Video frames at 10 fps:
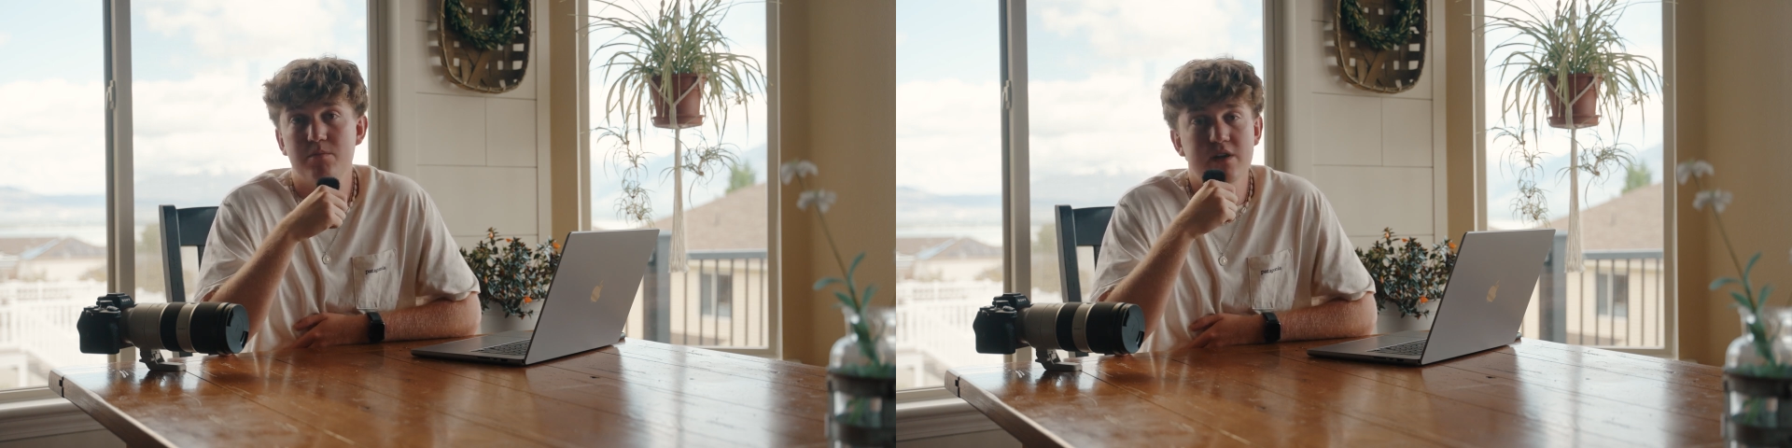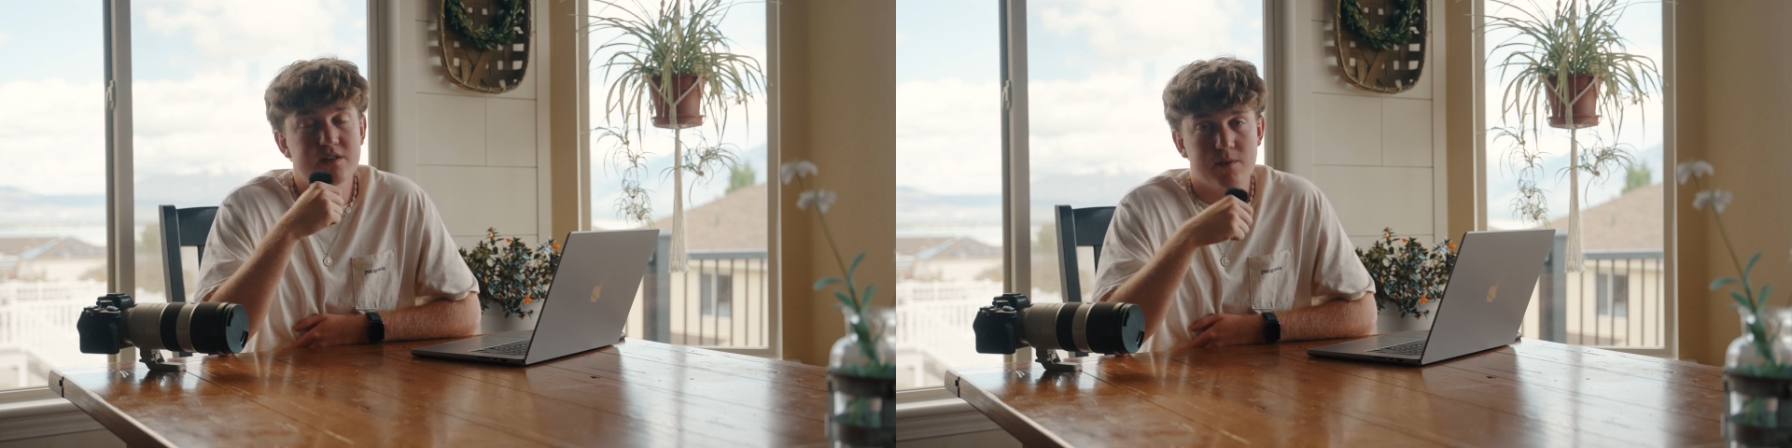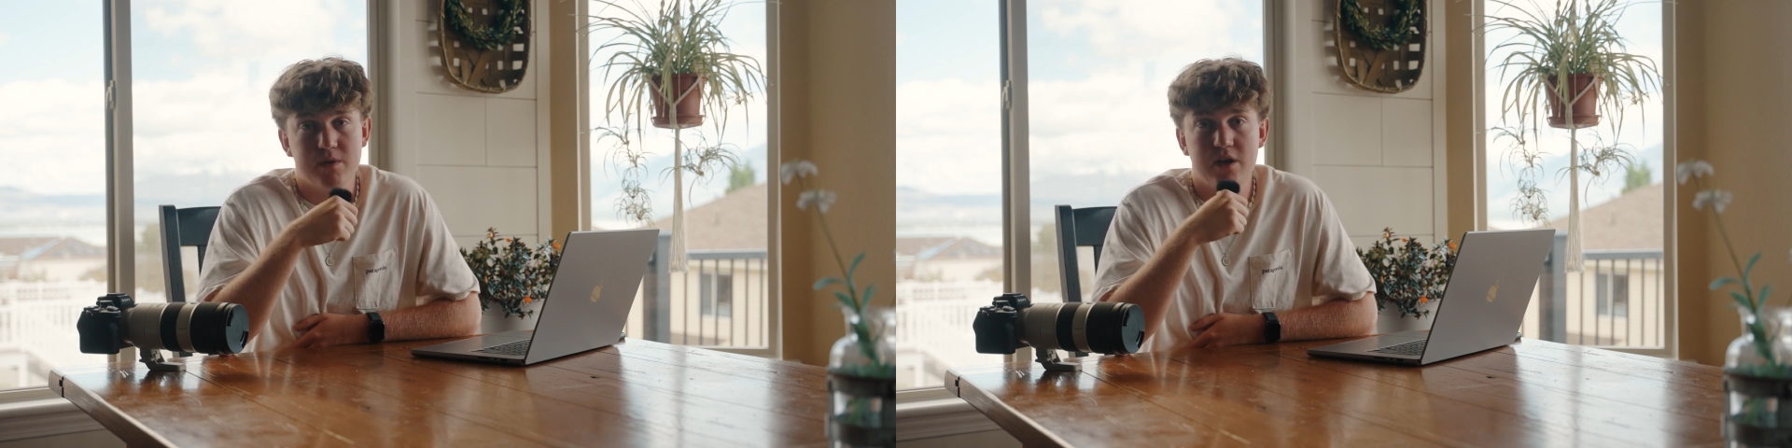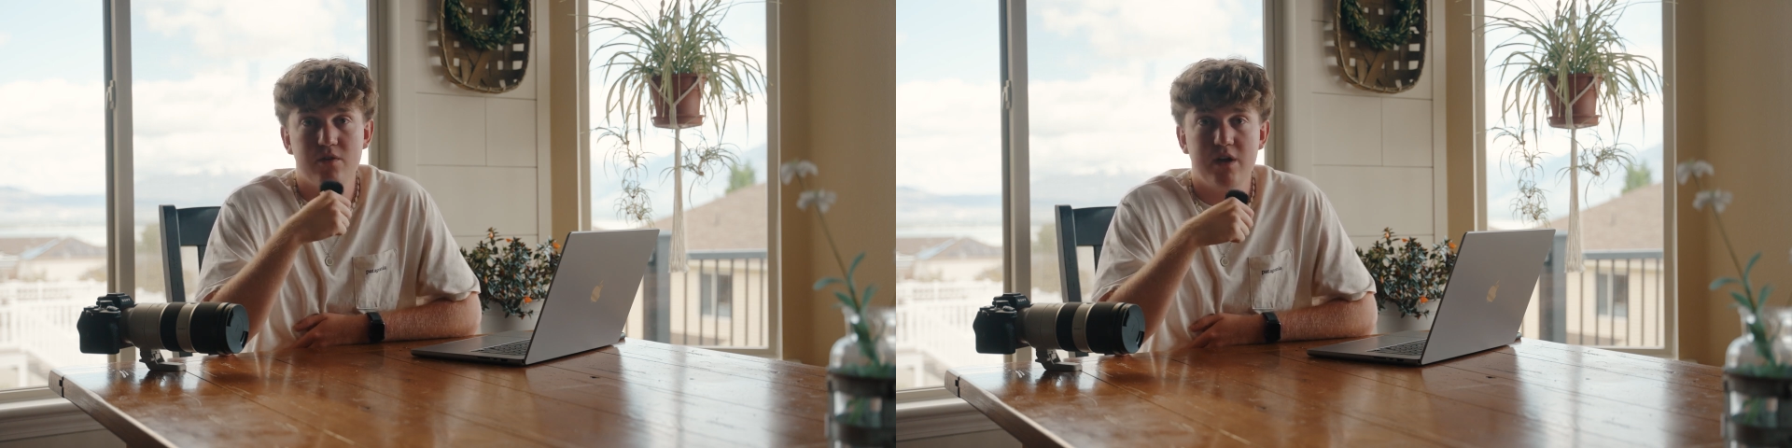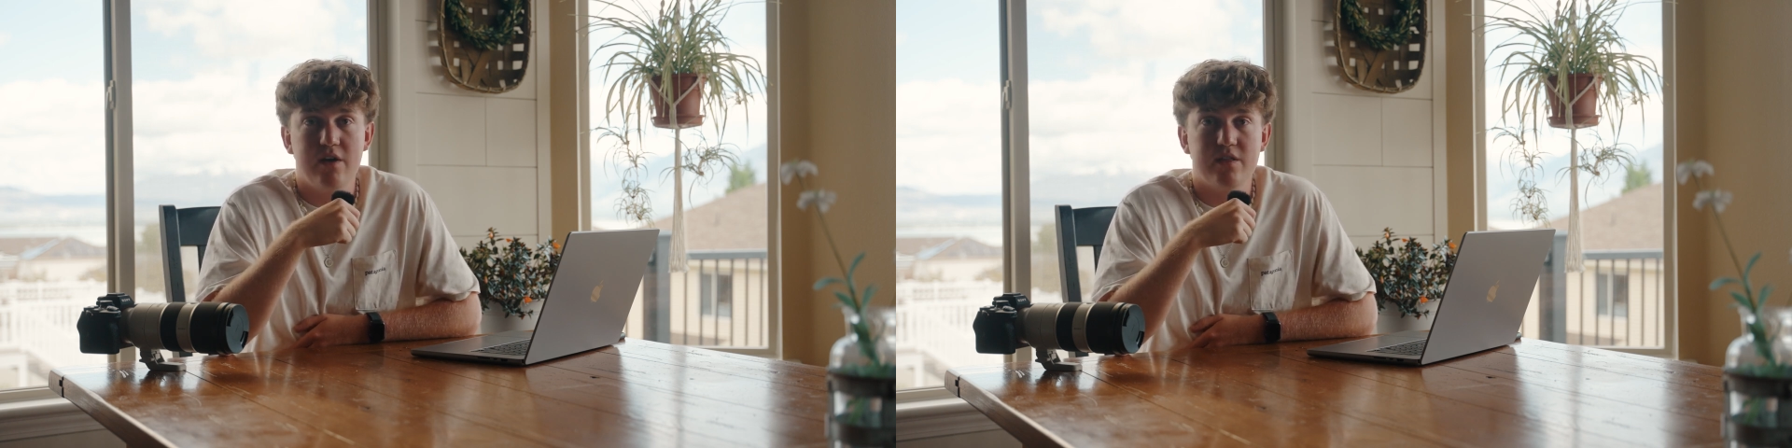please let me
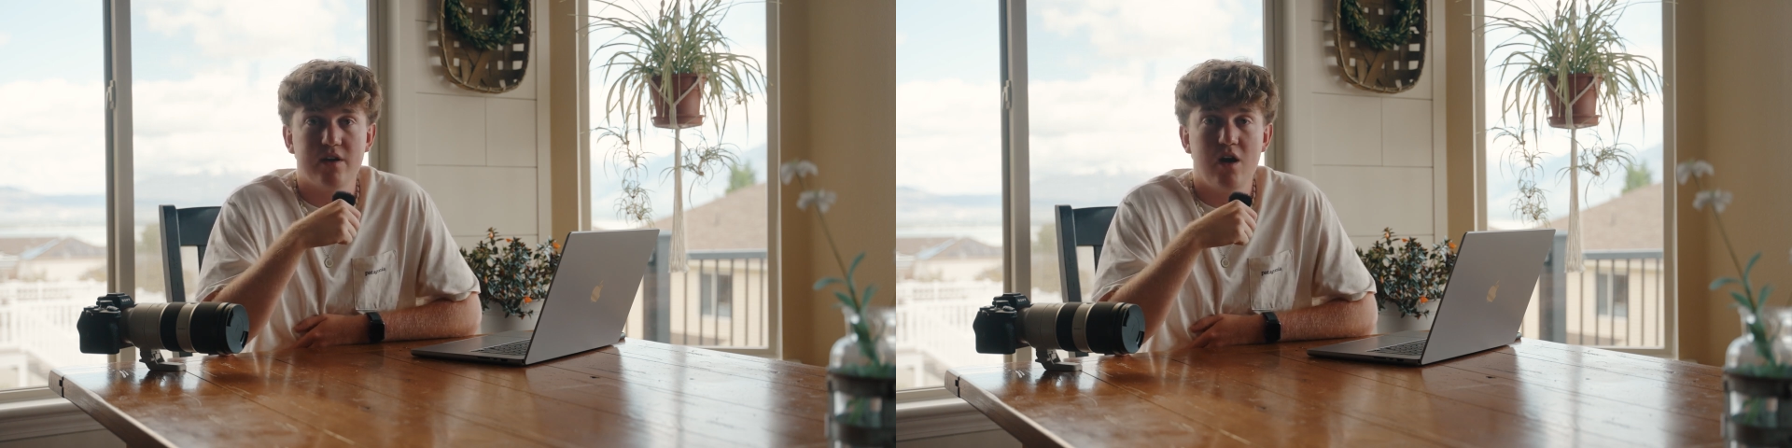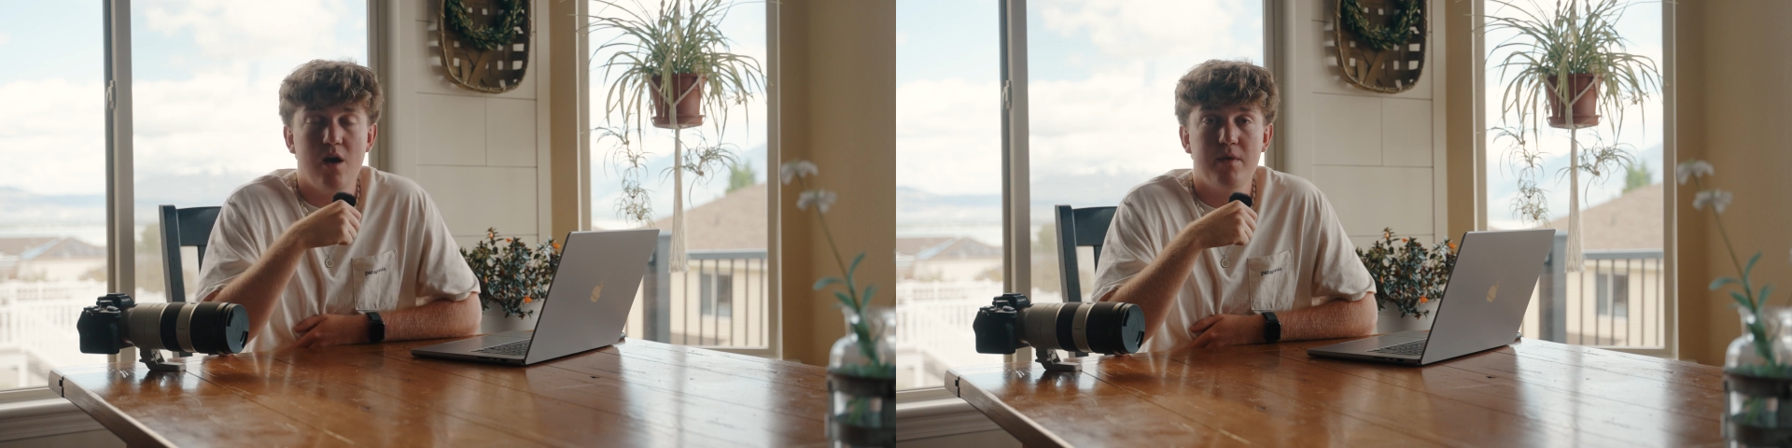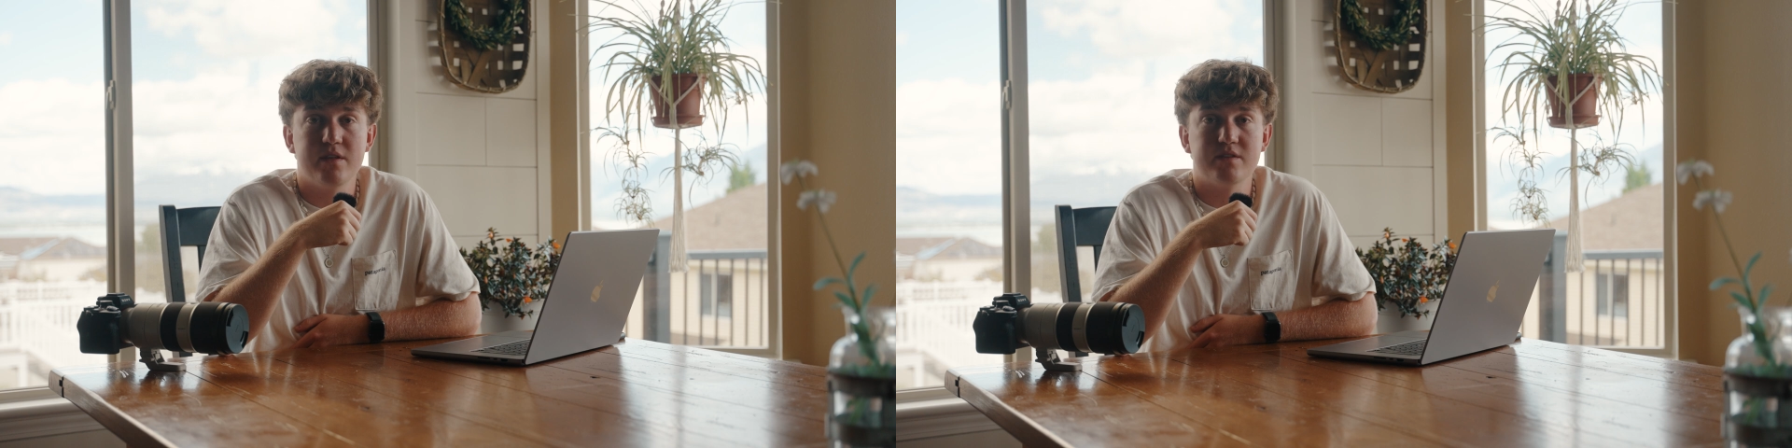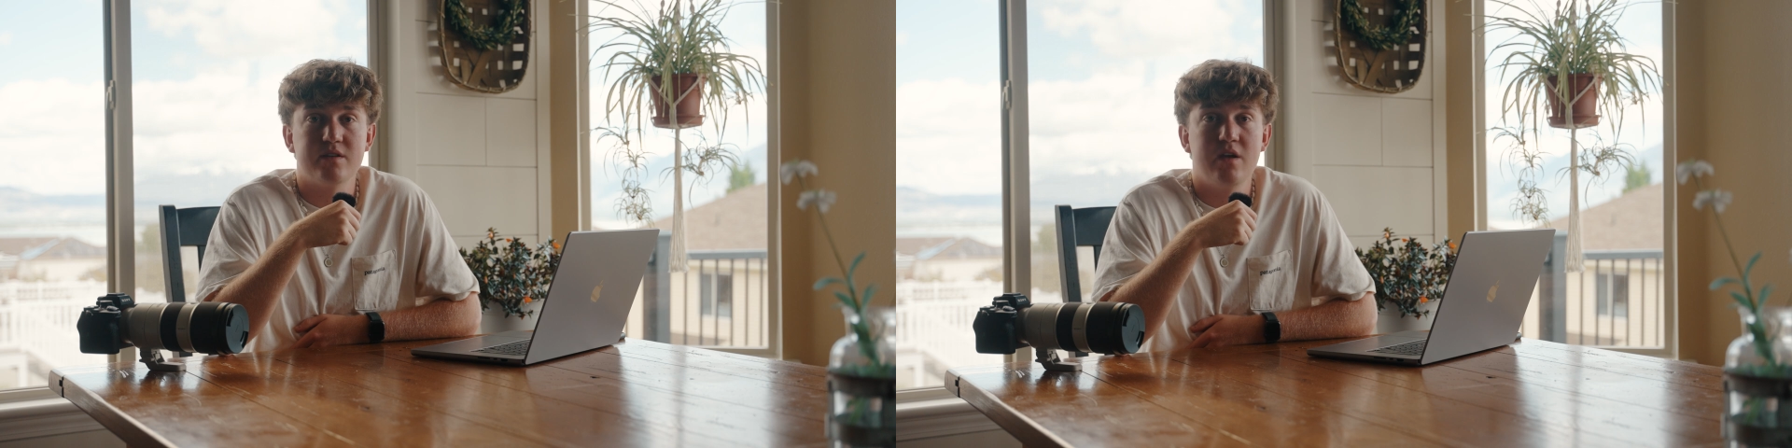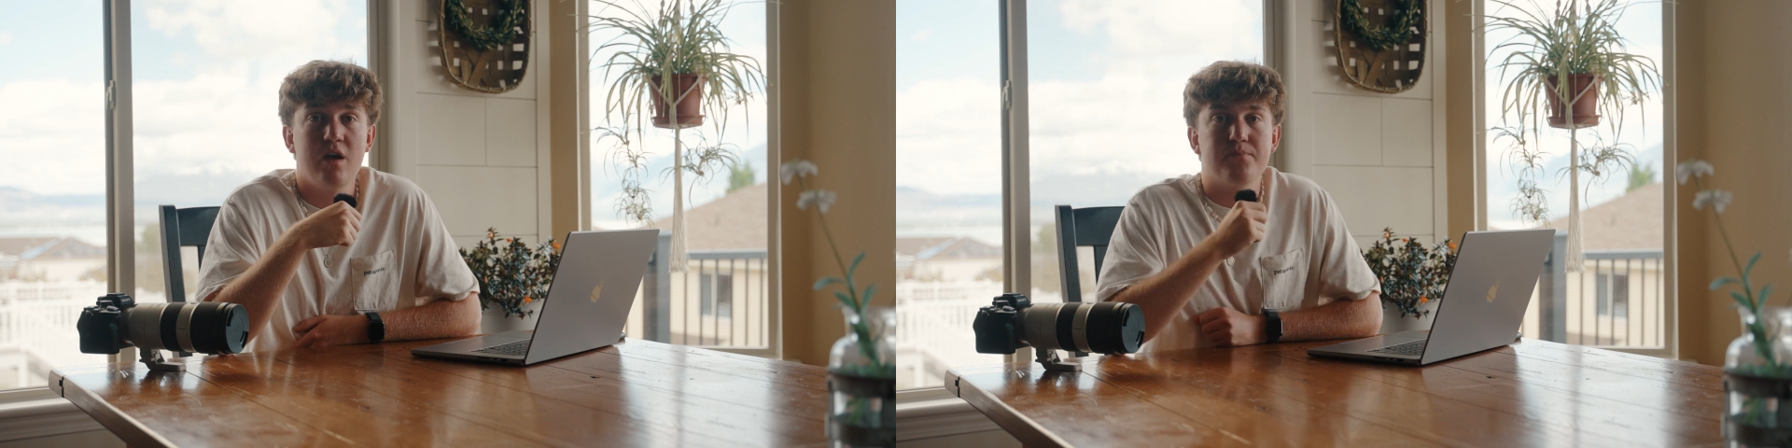know down in the comments.